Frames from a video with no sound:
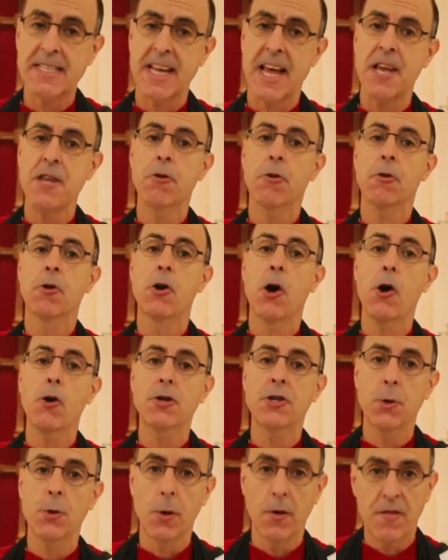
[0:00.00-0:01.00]
and you go
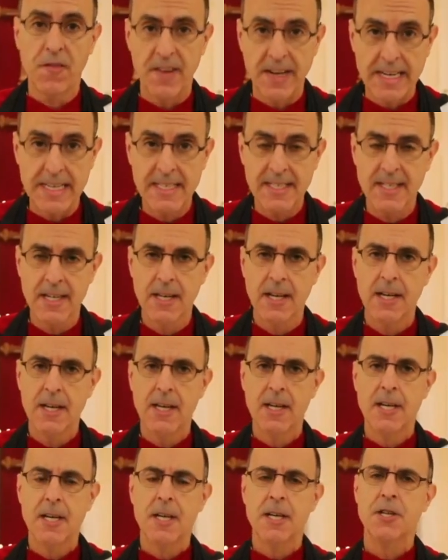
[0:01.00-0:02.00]
to a feast,
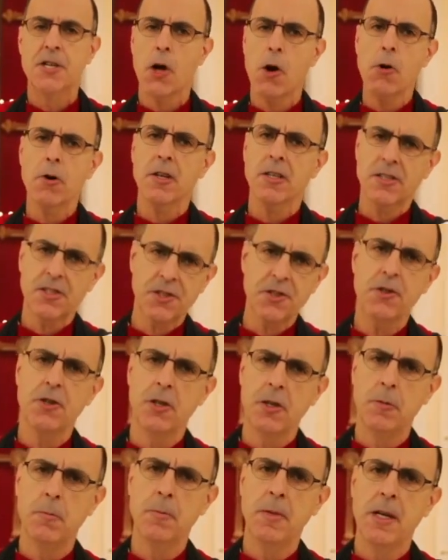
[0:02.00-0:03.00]
don't
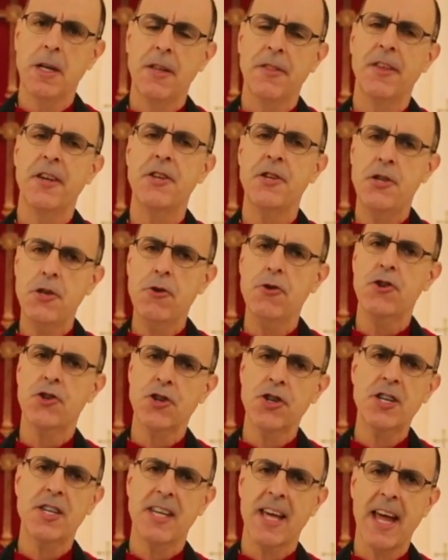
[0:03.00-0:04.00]
assume that you
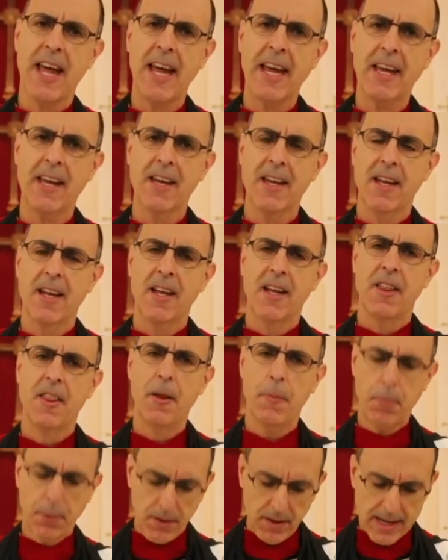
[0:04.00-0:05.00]
should take the
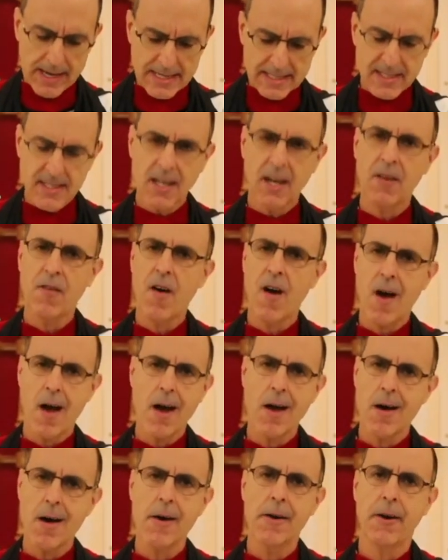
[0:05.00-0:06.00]
place of high
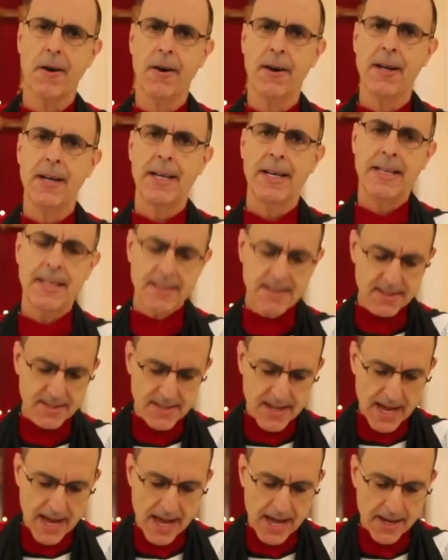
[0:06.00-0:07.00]
honor.
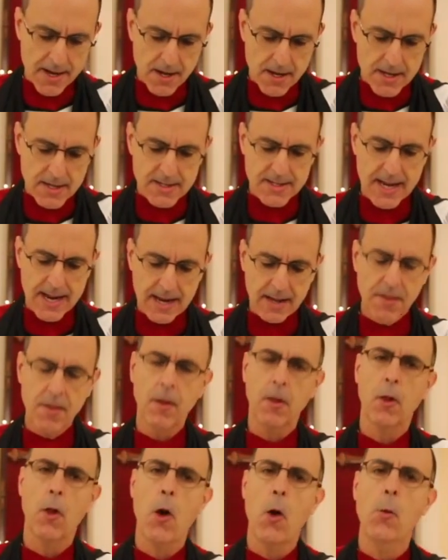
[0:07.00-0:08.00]
Instead, take the
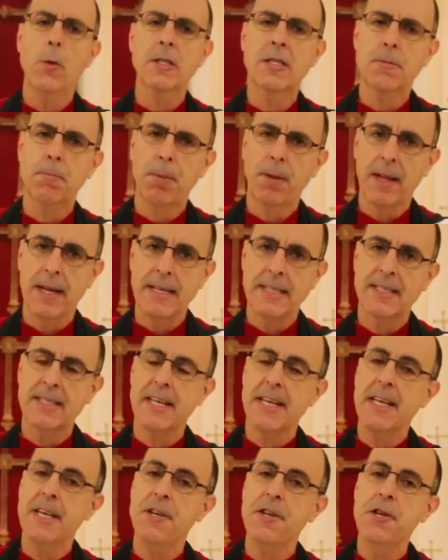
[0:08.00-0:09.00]
lowest place
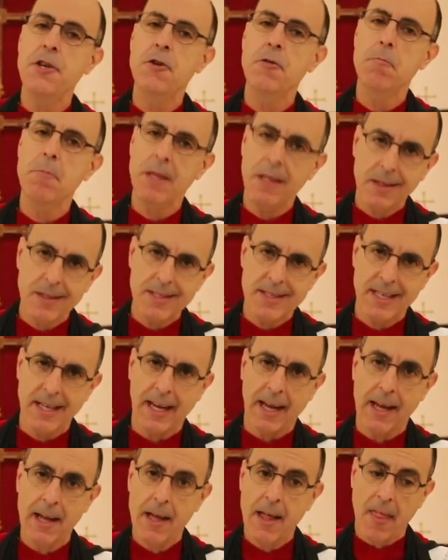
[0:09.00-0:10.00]
in humility,
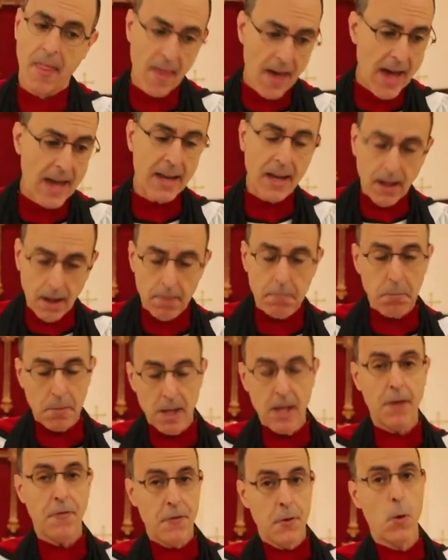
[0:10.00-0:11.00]
that
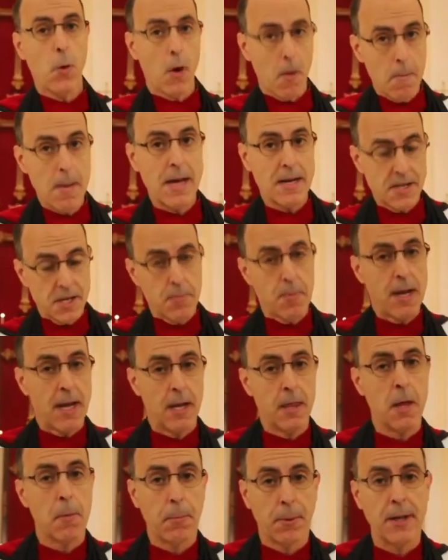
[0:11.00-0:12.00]
if you are meant to be in
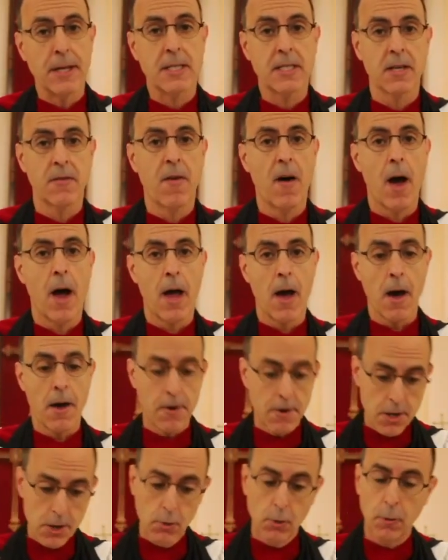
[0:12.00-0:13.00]
the place of high honor,
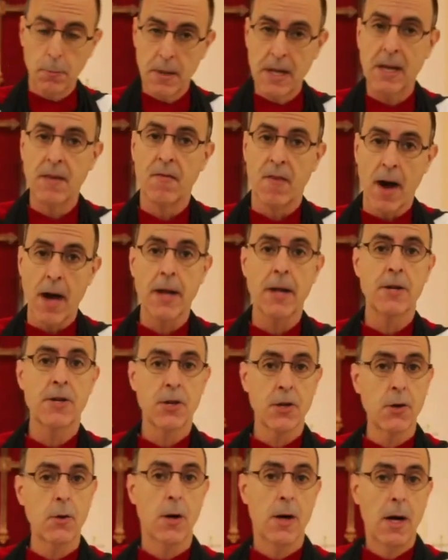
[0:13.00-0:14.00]
you will be invited
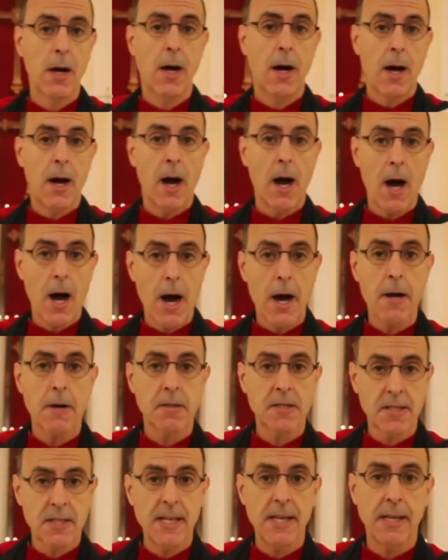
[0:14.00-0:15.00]
to a higher
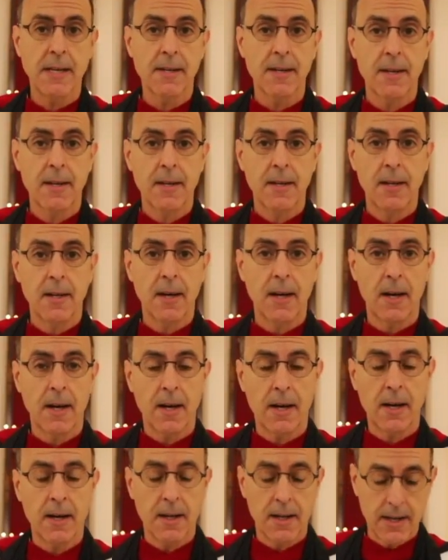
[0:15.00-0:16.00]
seat
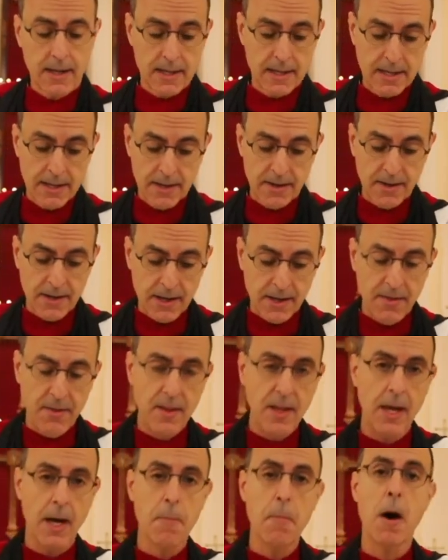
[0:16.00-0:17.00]

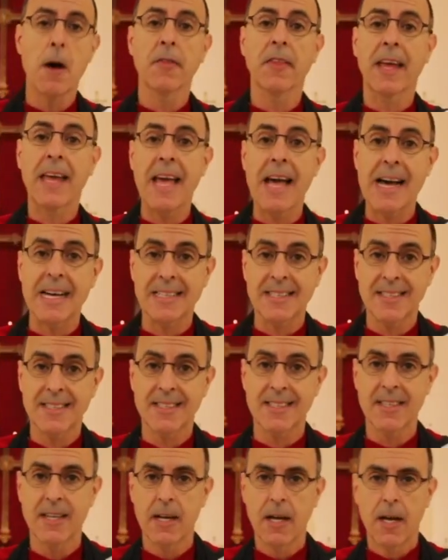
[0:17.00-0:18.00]
among the
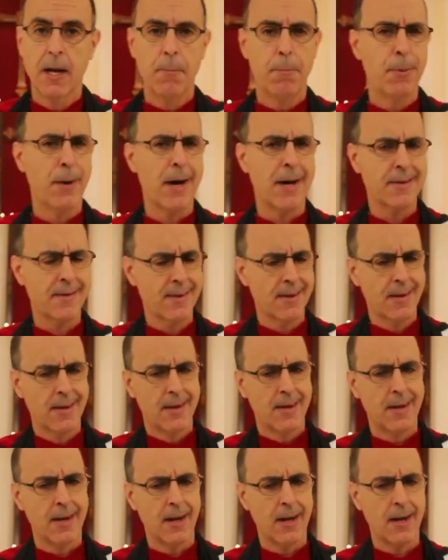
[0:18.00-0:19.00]
guests. But
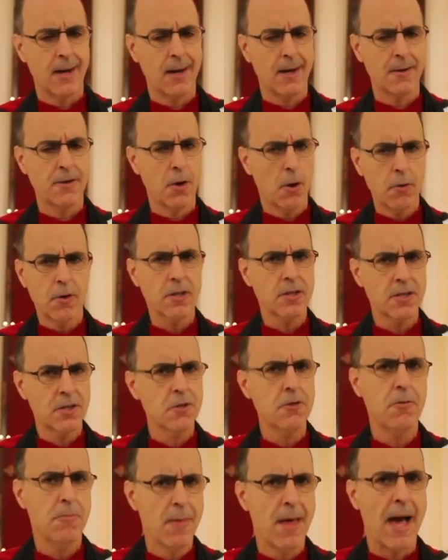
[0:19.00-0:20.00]
don't
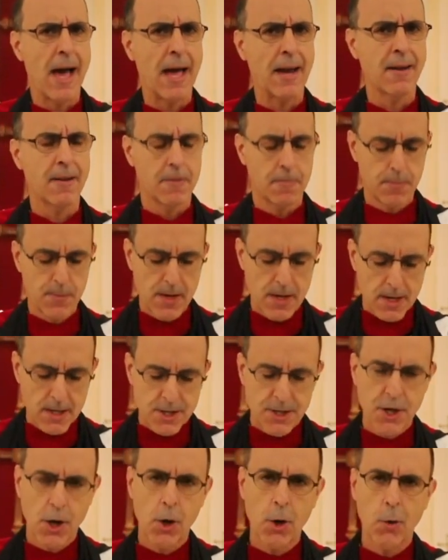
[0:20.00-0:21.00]
assume that.
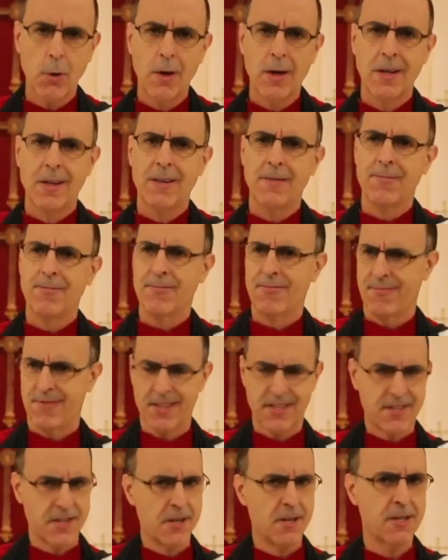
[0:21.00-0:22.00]
So the
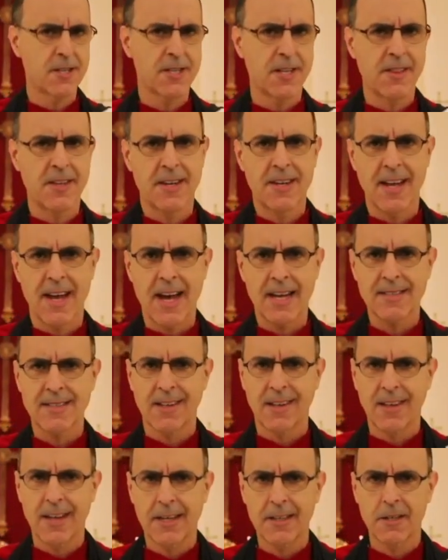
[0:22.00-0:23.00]
sinners and the tax
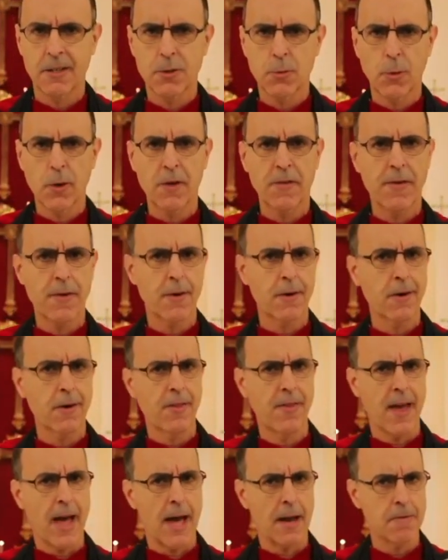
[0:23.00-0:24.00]
collectors would have
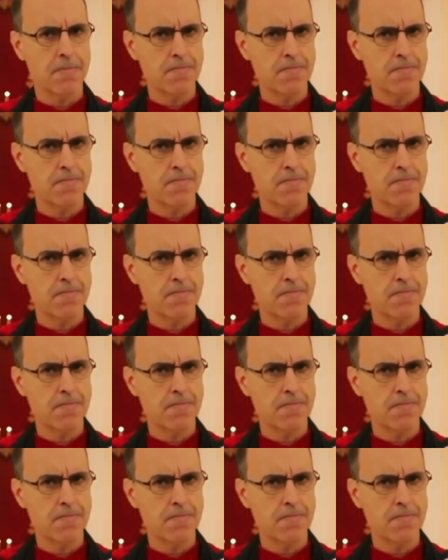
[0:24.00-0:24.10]
heard that.